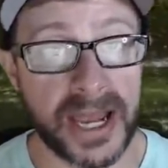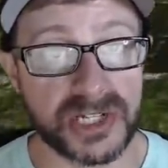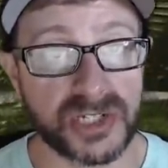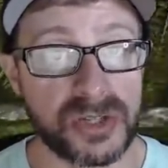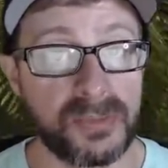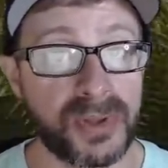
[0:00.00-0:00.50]

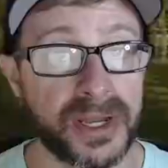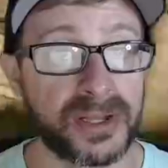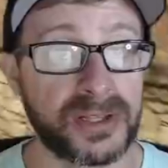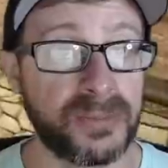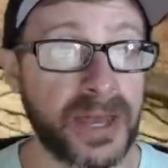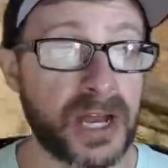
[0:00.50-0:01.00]
actually play
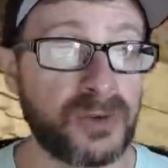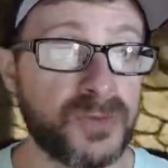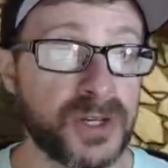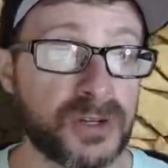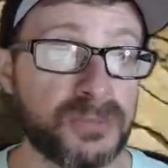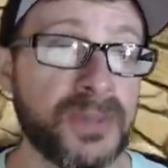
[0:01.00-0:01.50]
on the
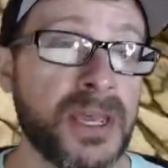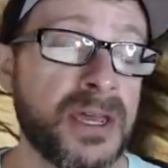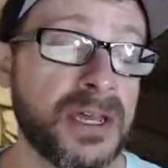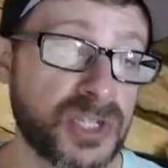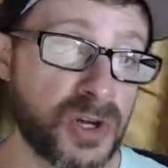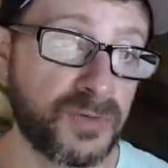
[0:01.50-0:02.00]
battlefield?
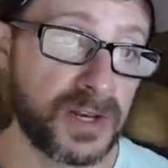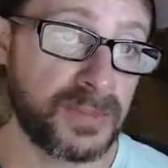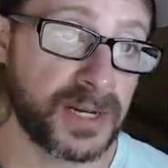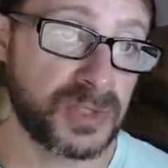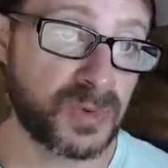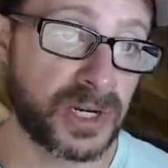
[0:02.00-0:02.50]
So if
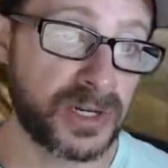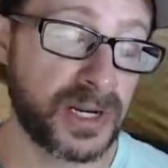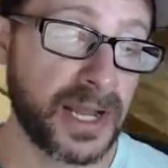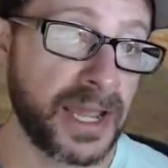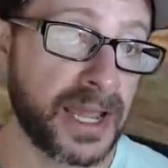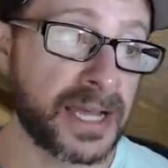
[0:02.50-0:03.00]
anybody's
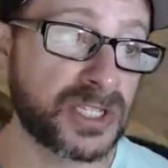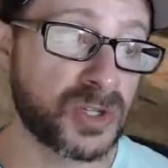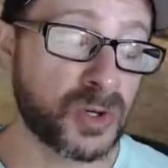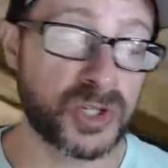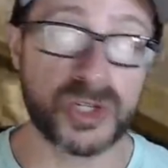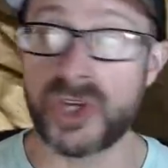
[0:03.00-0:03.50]
wondering, AI
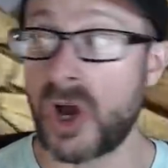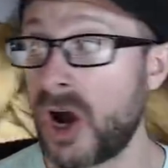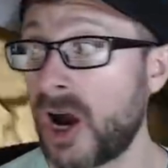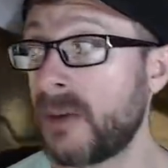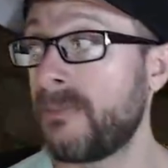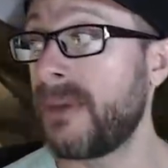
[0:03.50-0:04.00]
soldiers
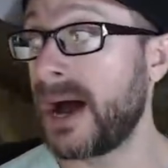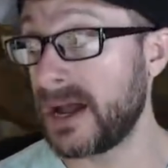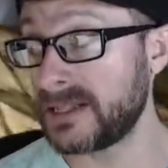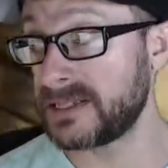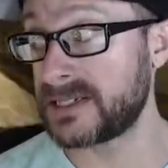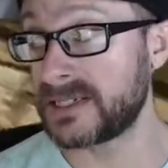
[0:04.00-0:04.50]
are
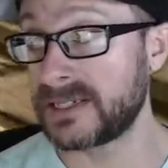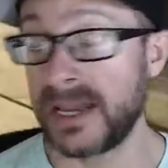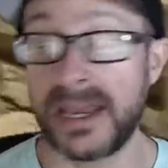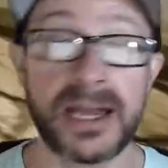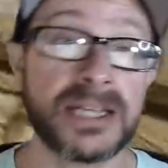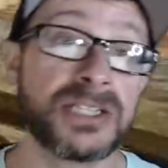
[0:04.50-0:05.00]
bots. AI